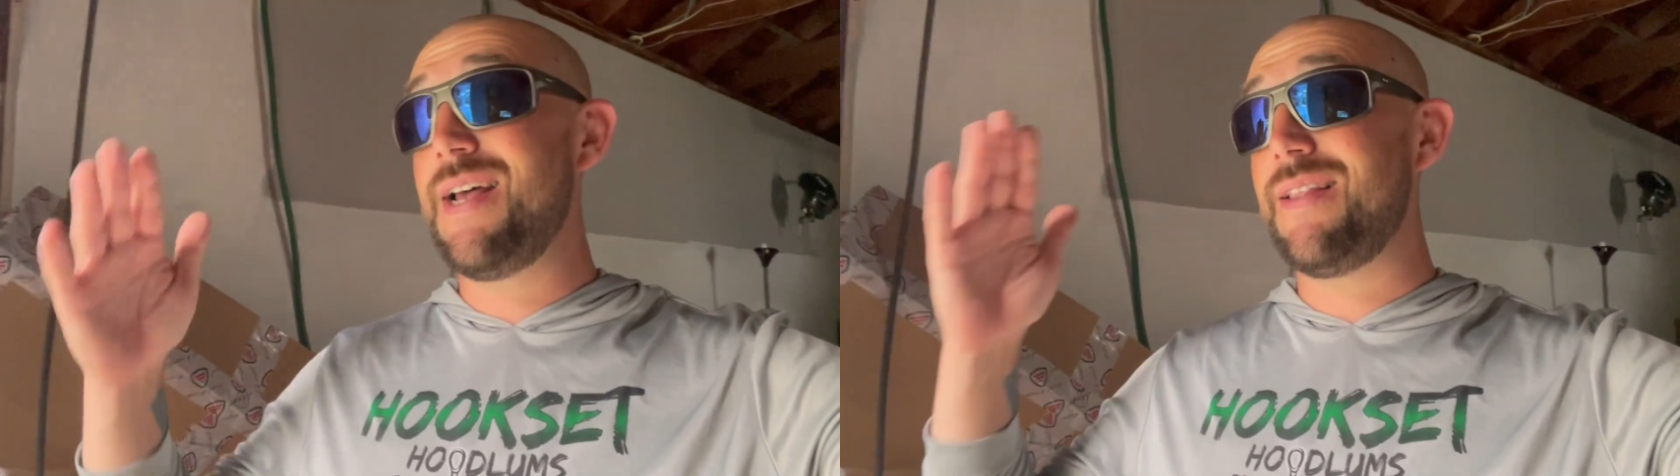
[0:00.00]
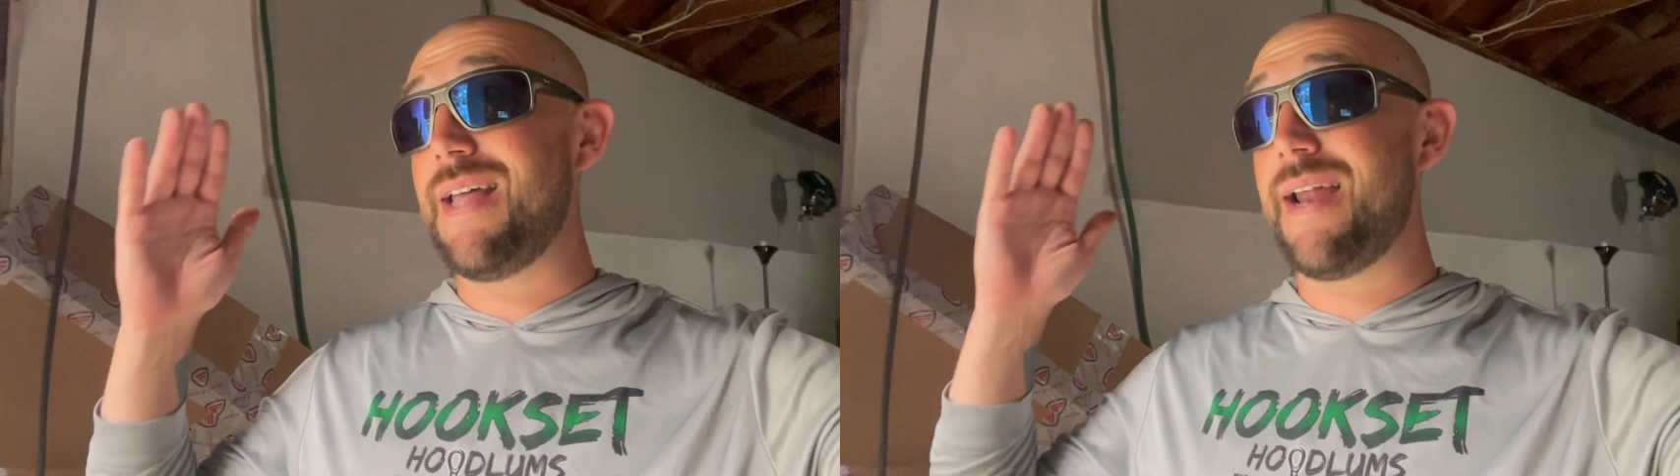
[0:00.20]

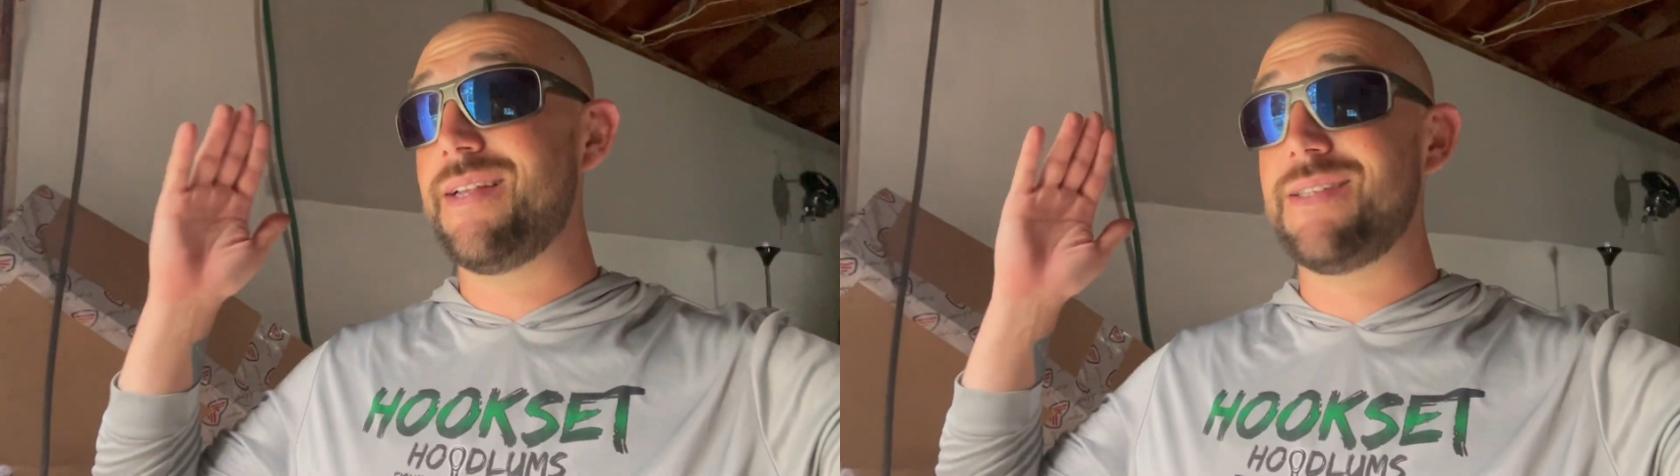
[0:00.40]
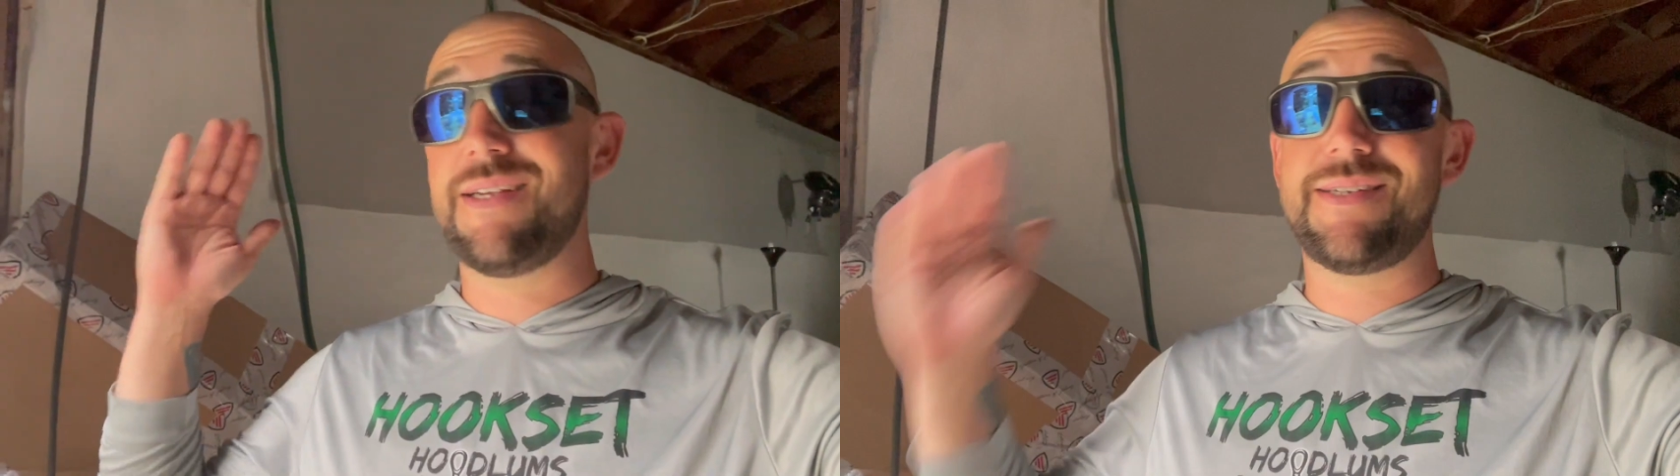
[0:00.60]
That
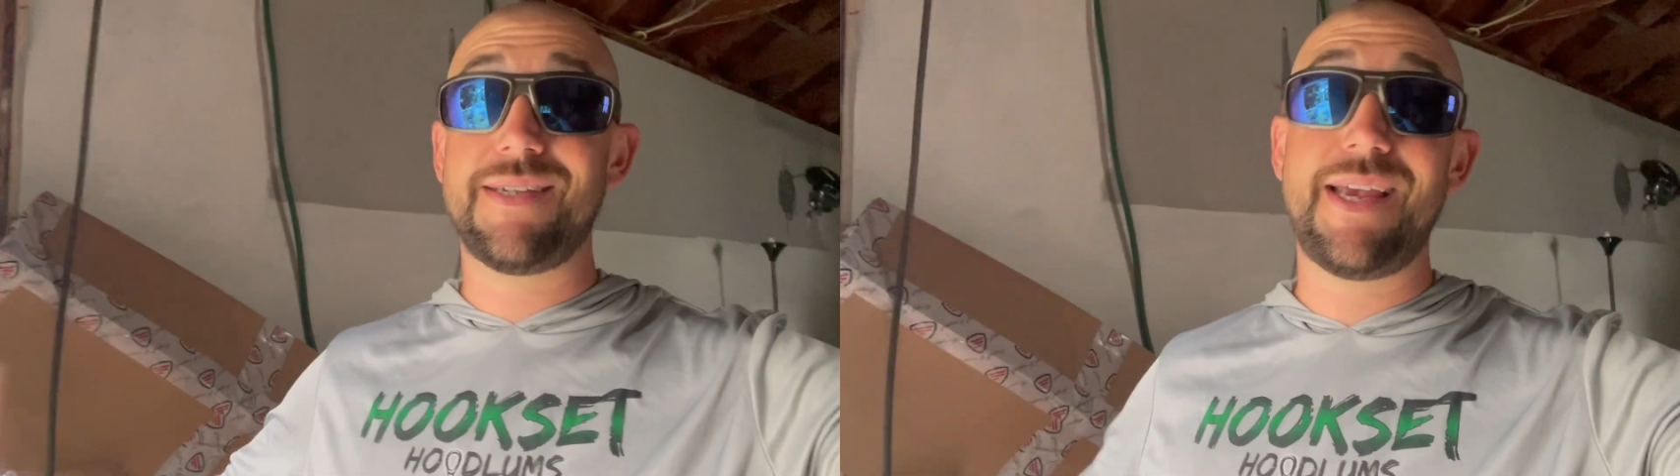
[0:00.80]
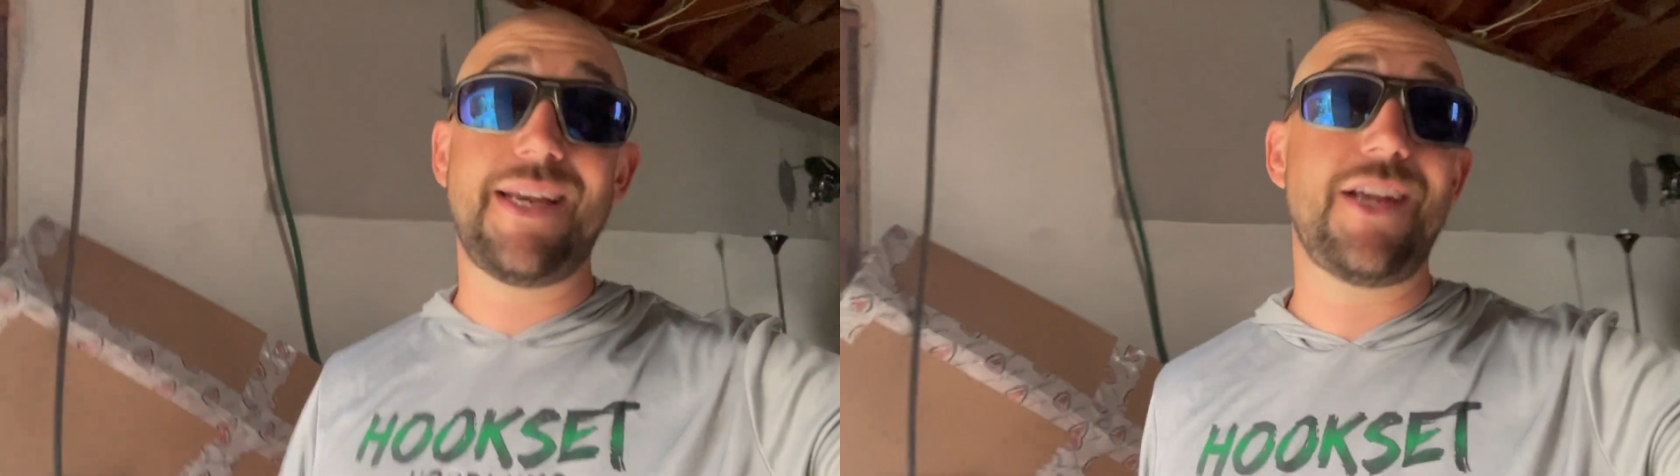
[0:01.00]
is a
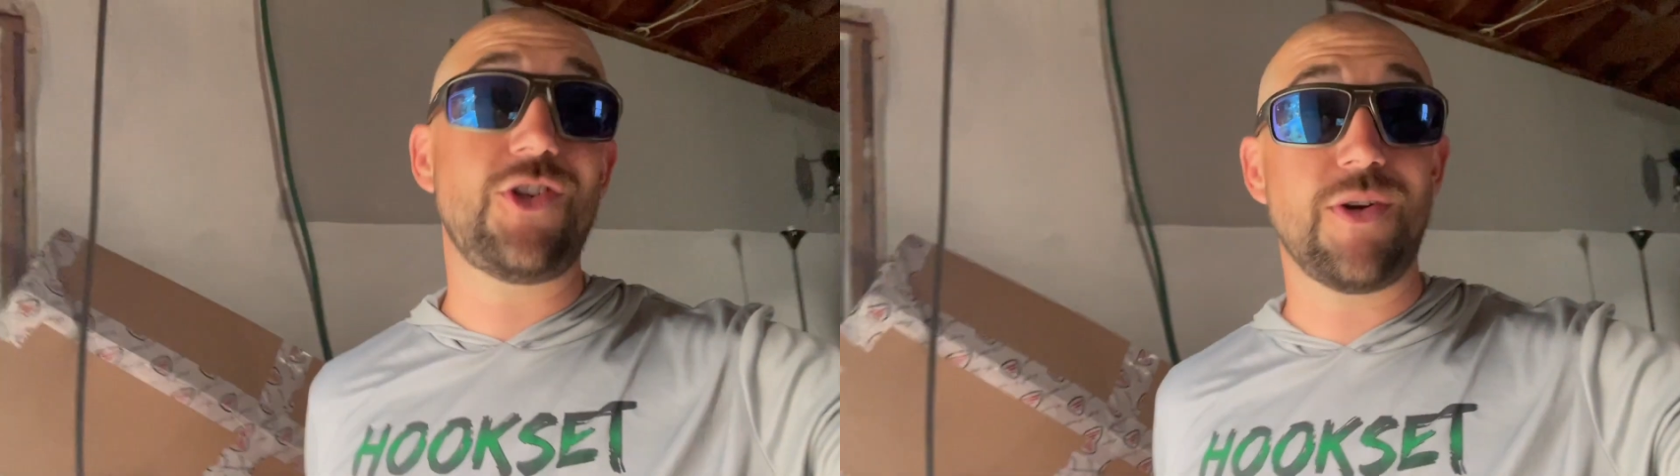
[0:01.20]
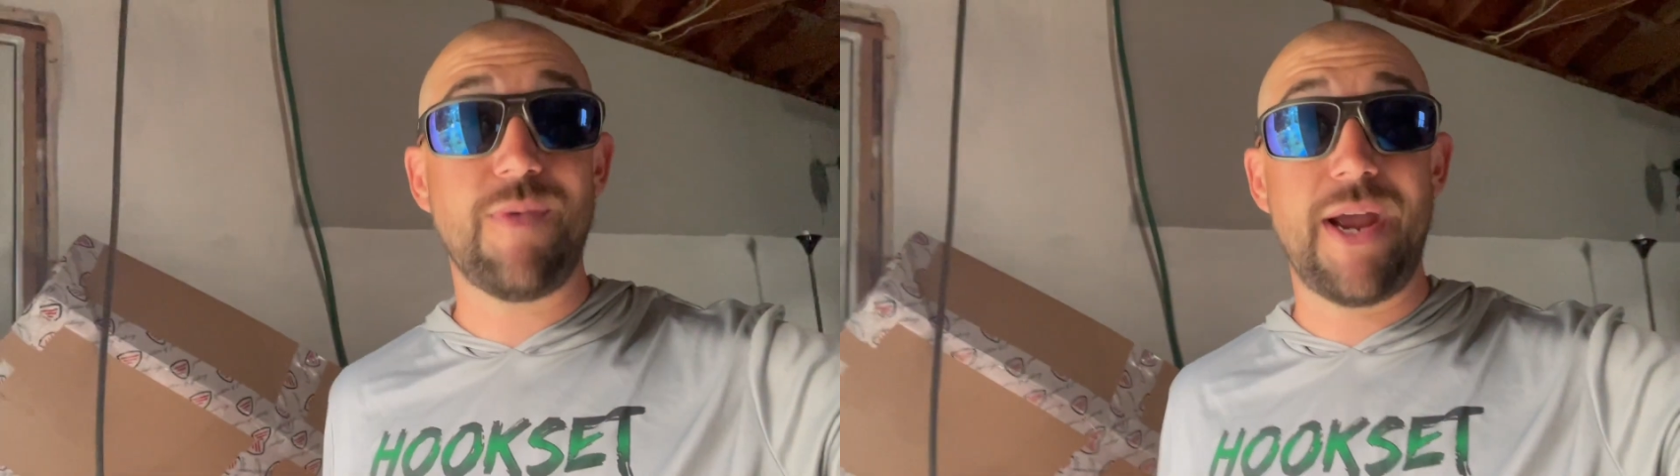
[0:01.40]
Slay
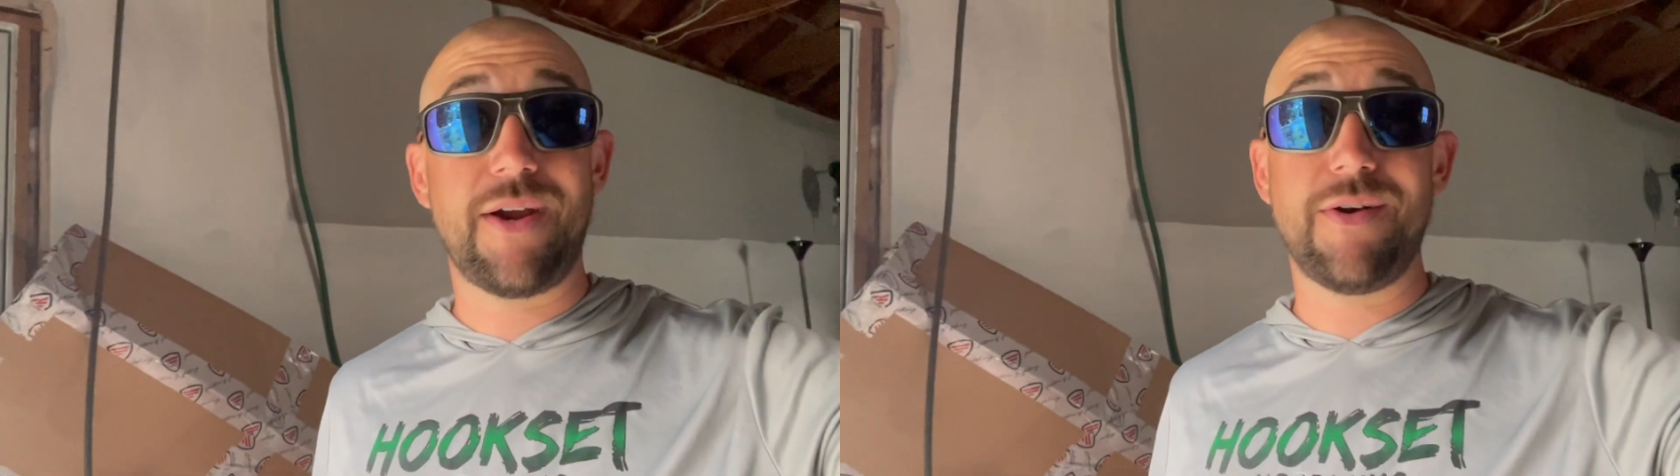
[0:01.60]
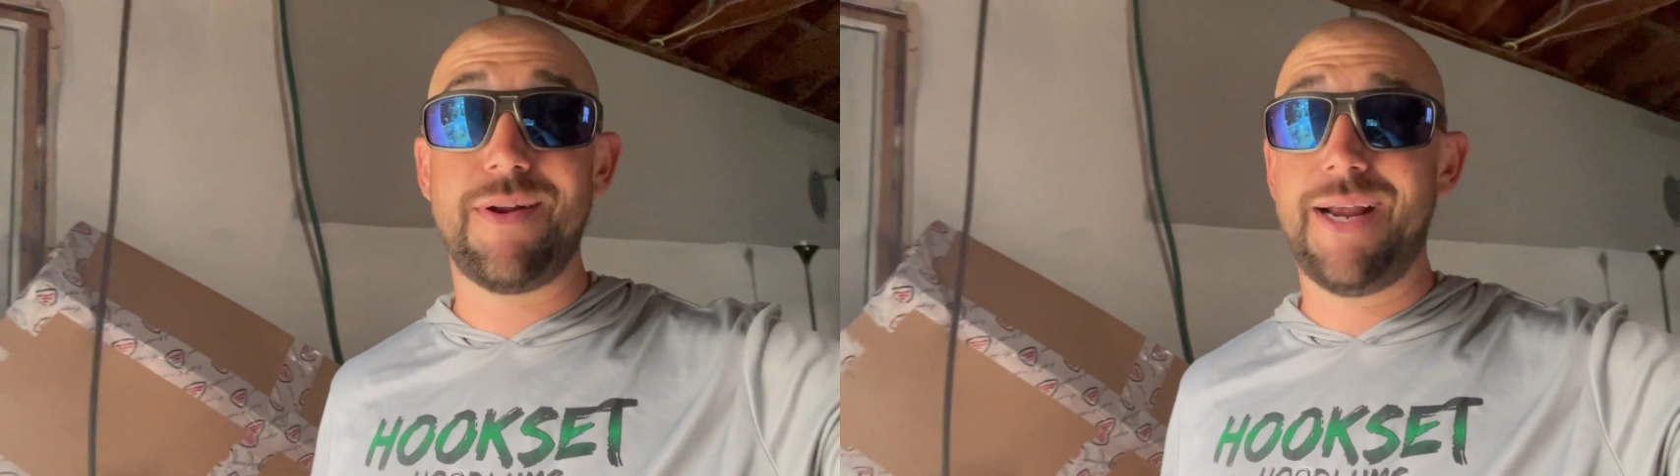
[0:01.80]
Nation record.